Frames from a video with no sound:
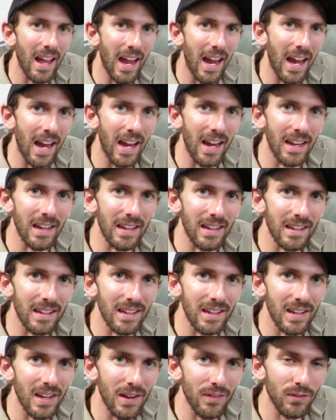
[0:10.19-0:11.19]
And
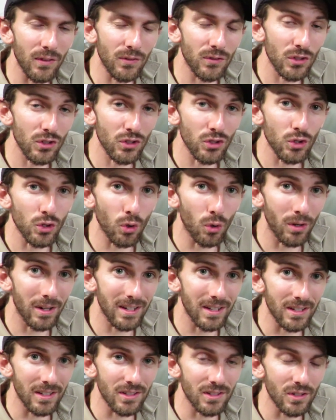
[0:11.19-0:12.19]
if you've just
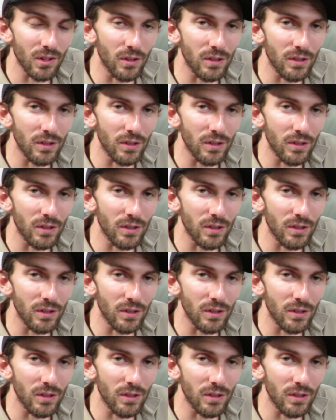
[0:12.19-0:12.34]
joined us